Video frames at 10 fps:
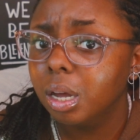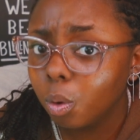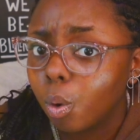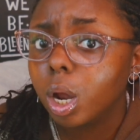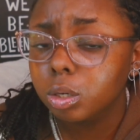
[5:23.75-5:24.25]

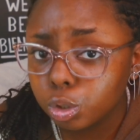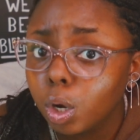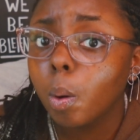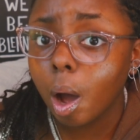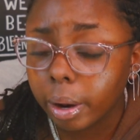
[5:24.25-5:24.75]
Why don't you
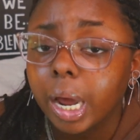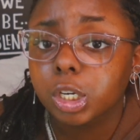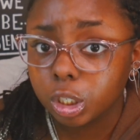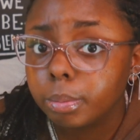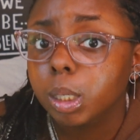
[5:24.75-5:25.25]
go out and
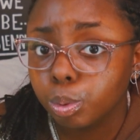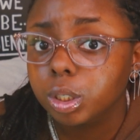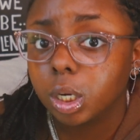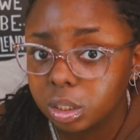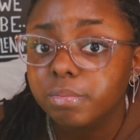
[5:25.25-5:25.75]
actually be a
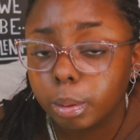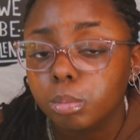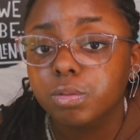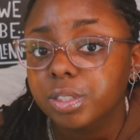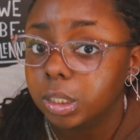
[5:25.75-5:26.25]
productive
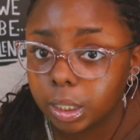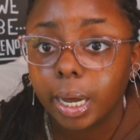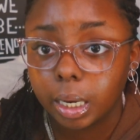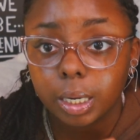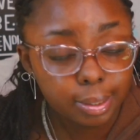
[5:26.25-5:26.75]
member of
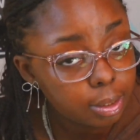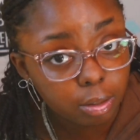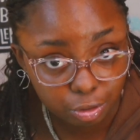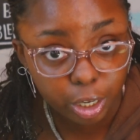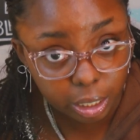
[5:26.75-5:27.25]
society instead
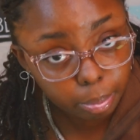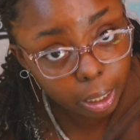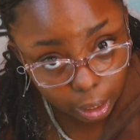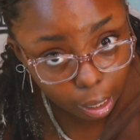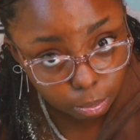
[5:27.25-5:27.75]
of trying to
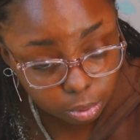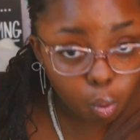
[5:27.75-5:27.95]
play games?